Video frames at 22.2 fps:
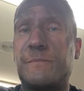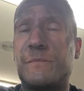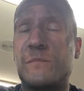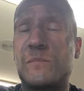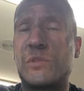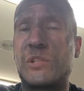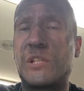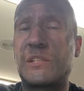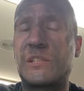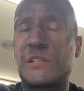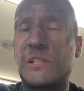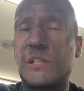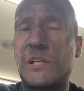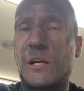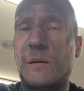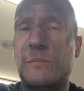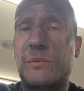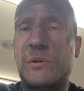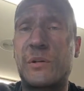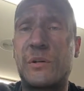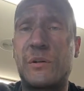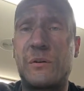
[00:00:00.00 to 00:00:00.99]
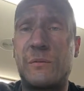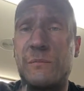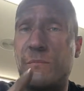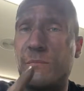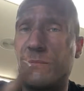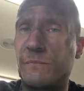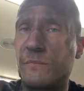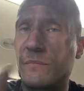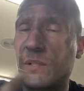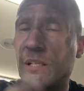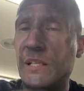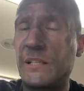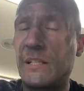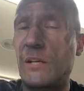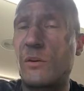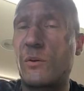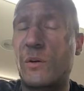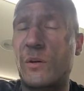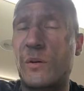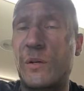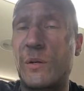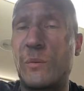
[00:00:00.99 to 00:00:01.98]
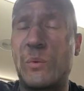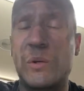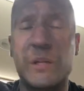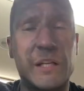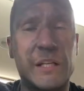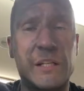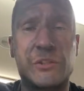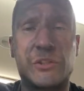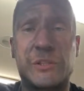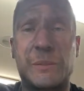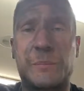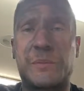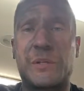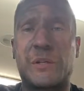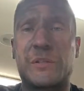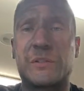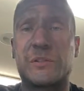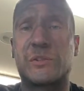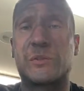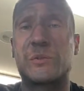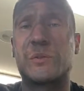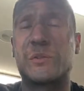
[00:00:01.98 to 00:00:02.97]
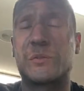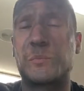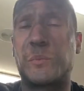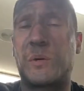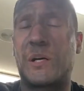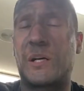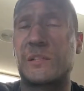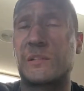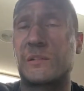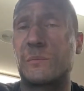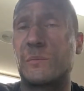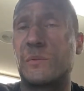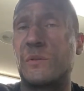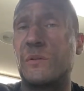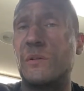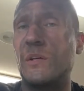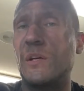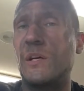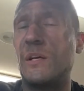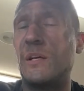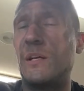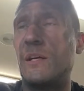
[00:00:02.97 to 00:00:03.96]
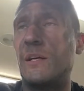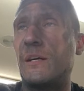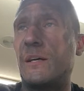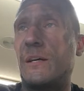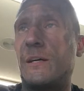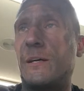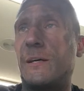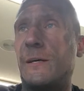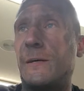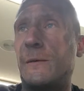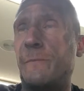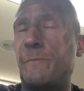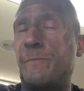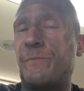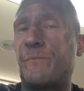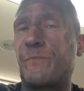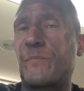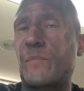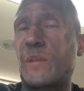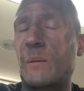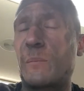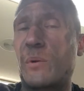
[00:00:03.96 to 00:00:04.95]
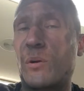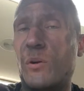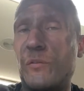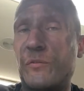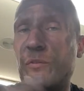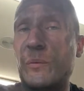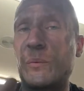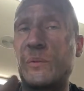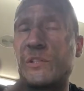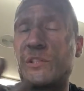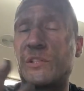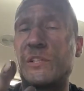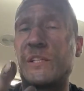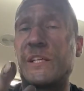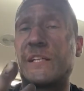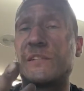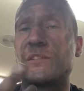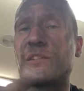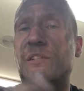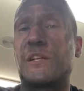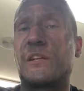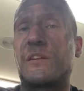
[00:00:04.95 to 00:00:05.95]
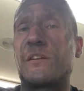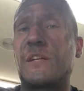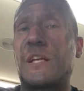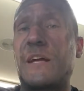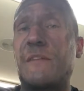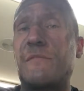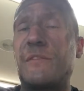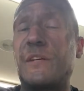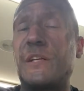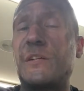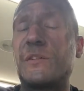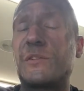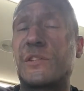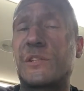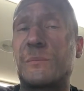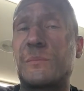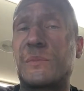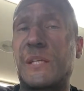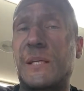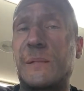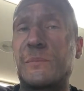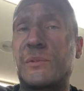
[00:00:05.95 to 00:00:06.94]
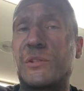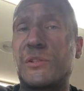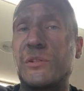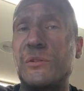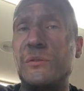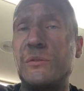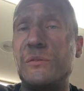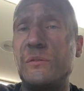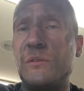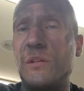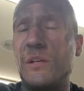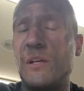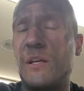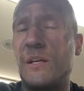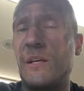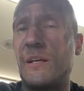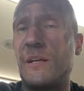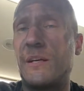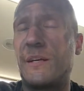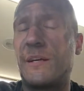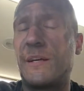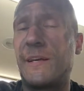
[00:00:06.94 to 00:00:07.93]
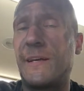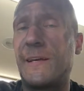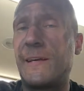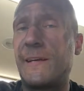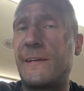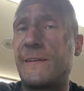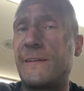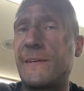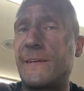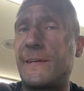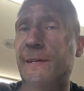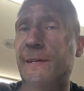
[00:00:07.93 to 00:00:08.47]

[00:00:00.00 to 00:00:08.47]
Jesse Yarborough, get that order in. We'll get it shipped out as soon as possible. But hopefully we see you guys in another live video sometime soon. And